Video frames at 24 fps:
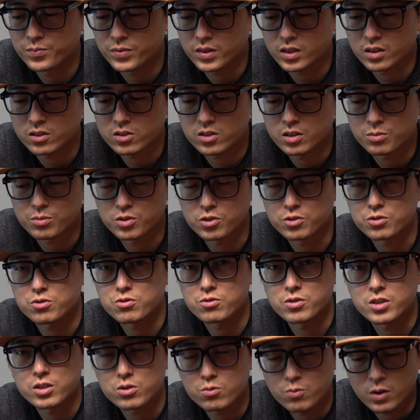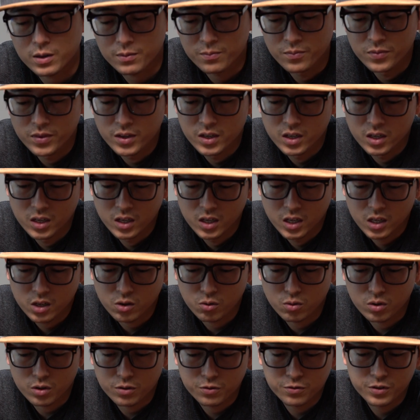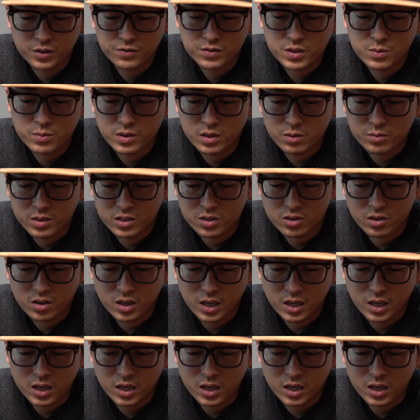similar to this one, or 50mm.